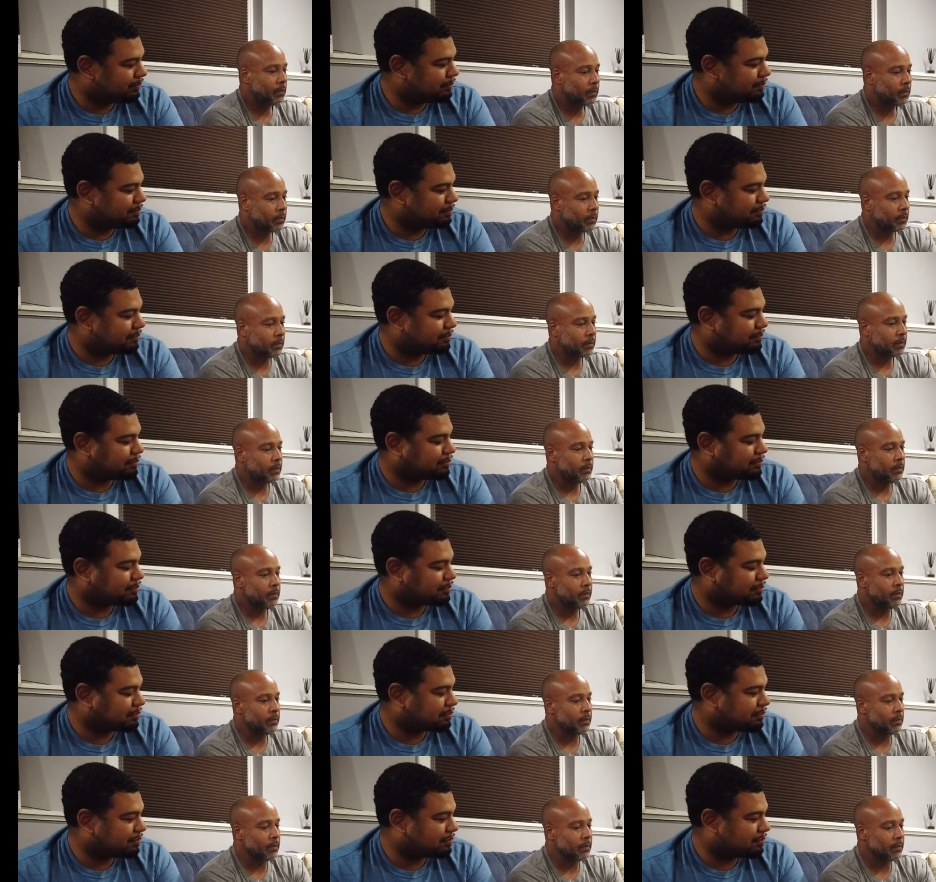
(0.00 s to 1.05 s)

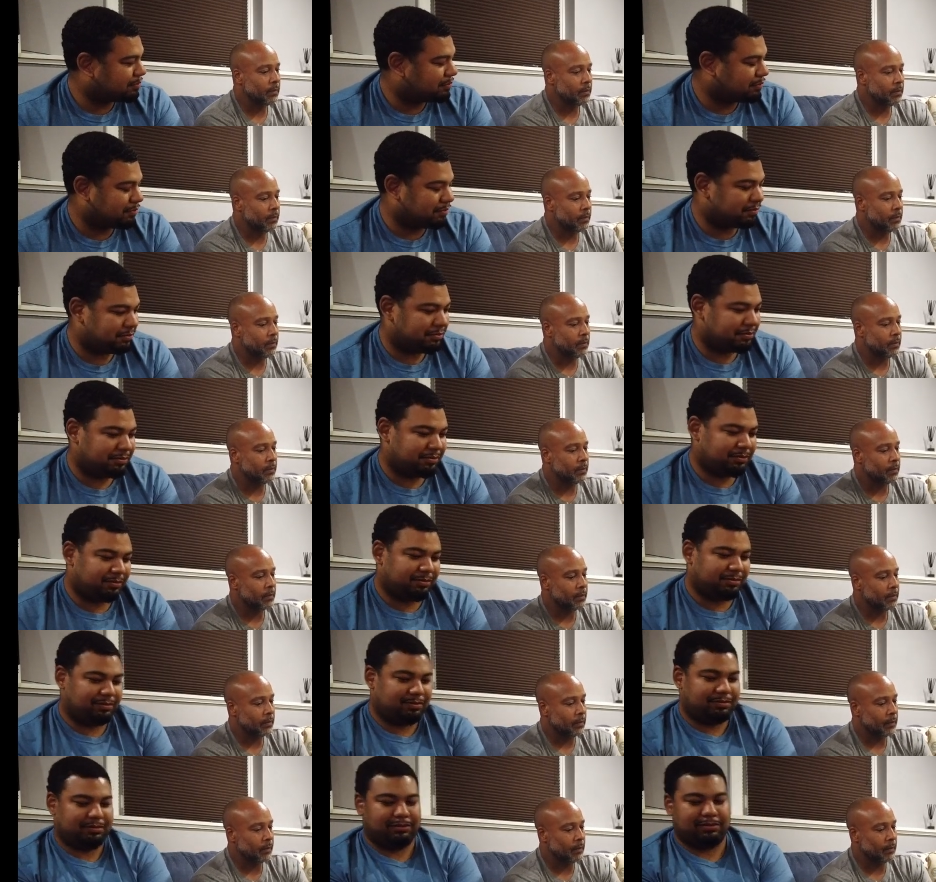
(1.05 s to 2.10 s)

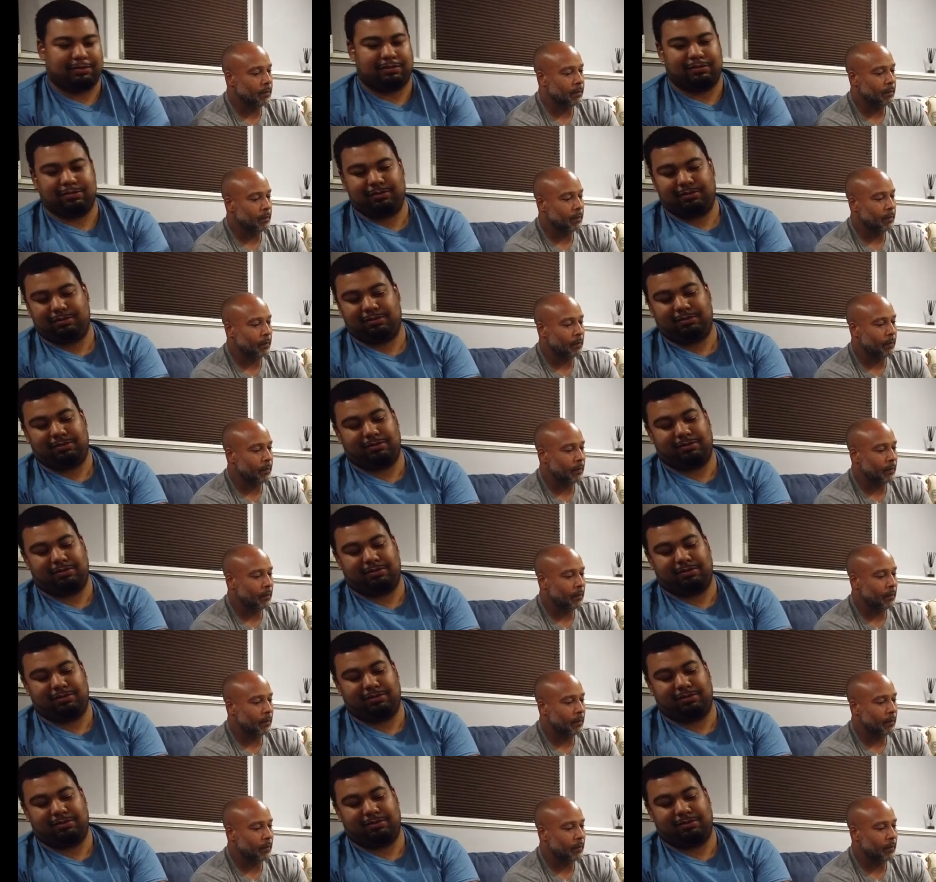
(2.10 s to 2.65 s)
No one is speaking in this clip.